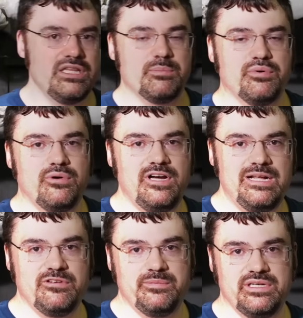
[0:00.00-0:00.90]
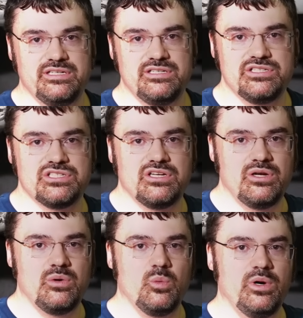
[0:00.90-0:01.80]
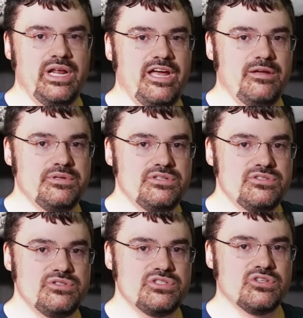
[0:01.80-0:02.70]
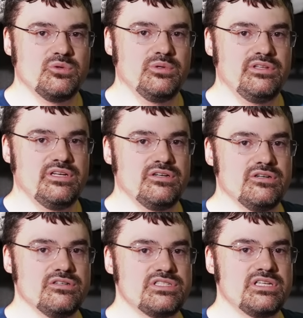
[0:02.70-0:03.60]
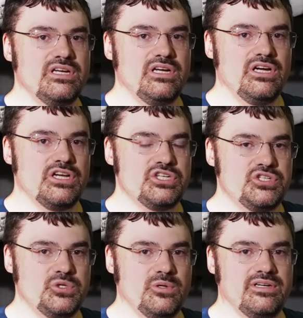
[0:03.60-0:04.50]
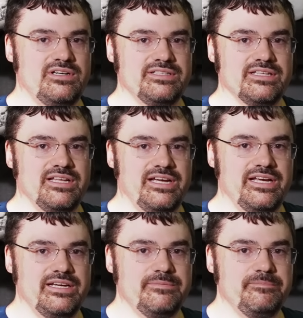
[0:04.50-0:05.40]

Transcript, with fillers: The problem is what happens when there's a short on the line.